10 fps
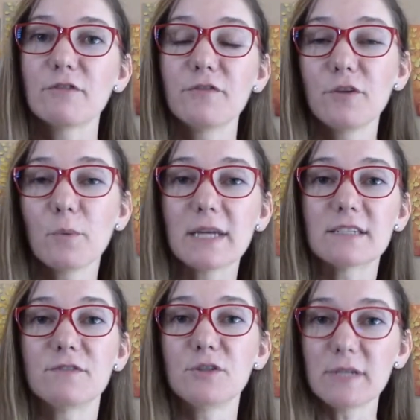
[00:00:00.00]
a few weeks
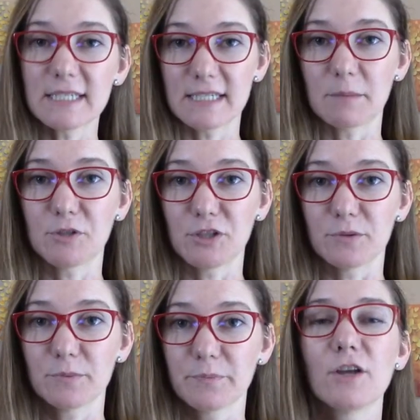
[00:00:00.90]
of doing step
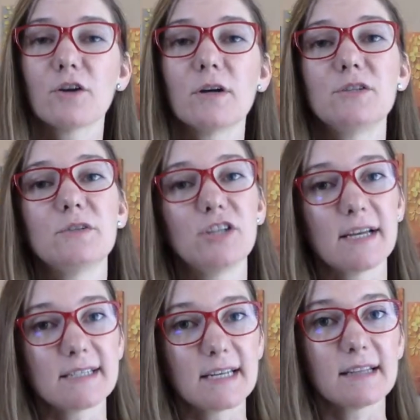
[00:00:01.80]
2, you're going to
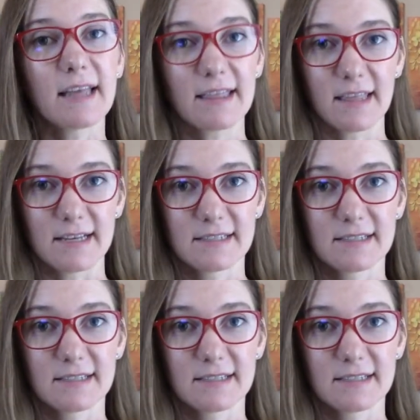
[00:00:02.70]
adjust it like this.